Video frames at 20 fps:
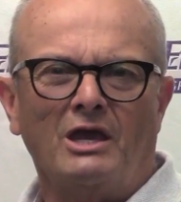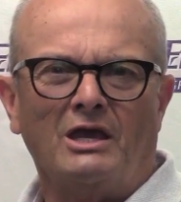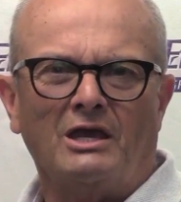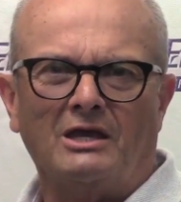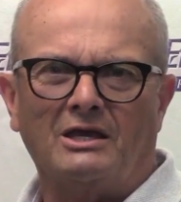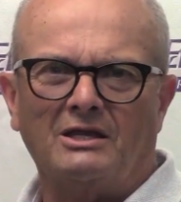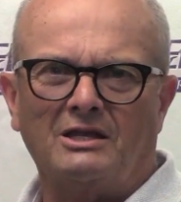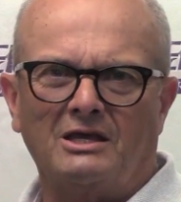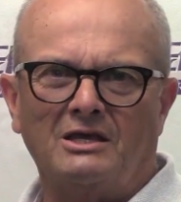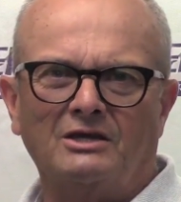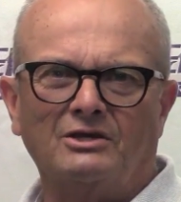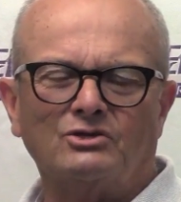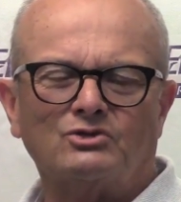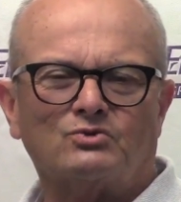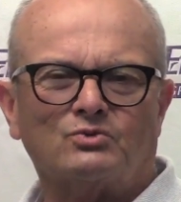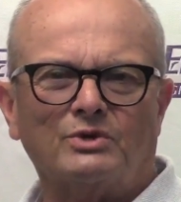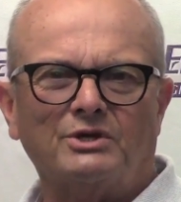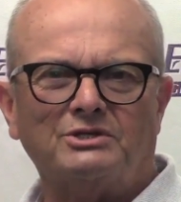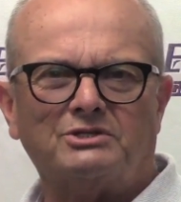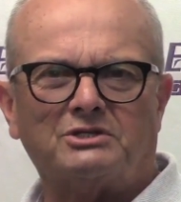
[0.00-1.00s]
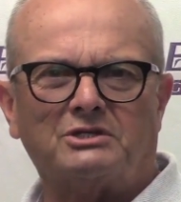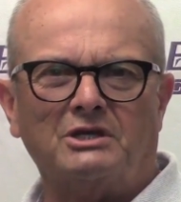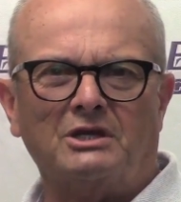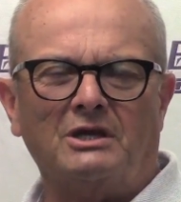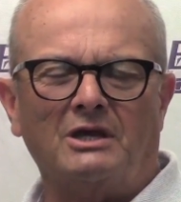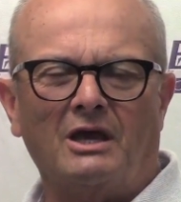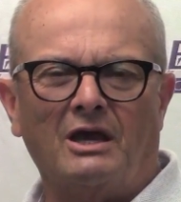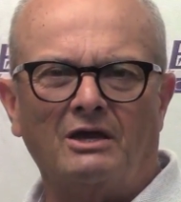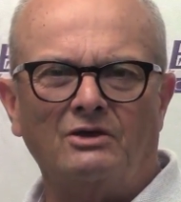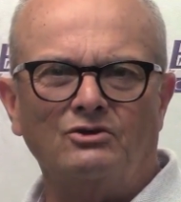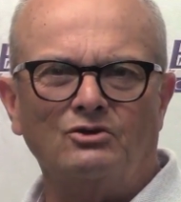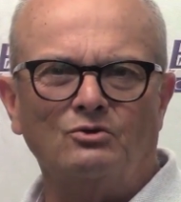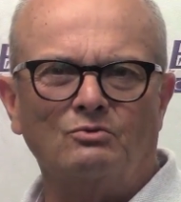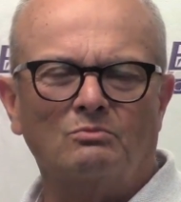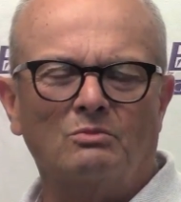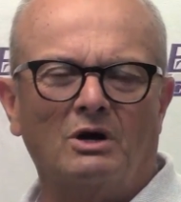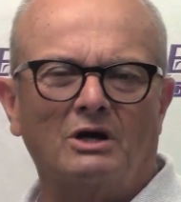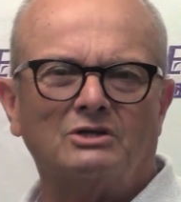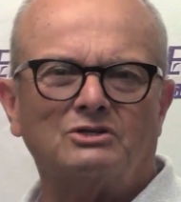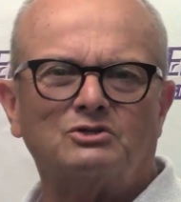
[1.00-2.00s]
it is risky and you
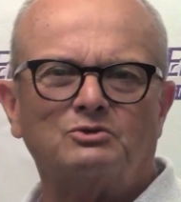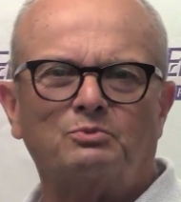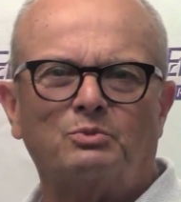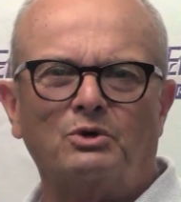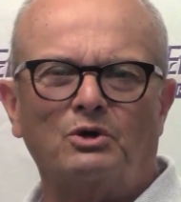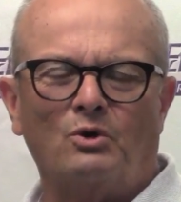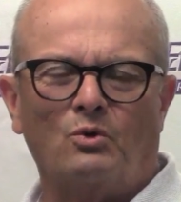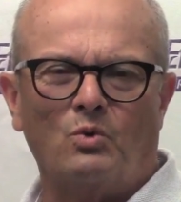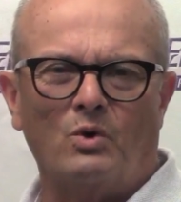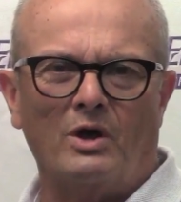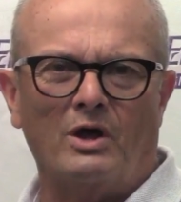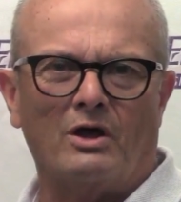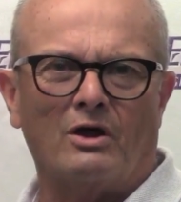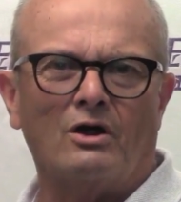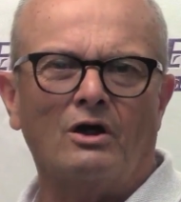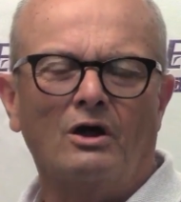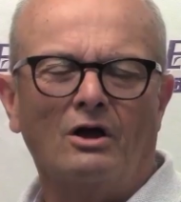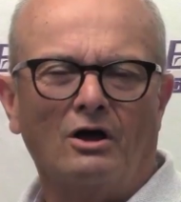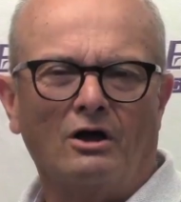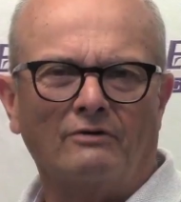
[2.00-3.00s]
must be aware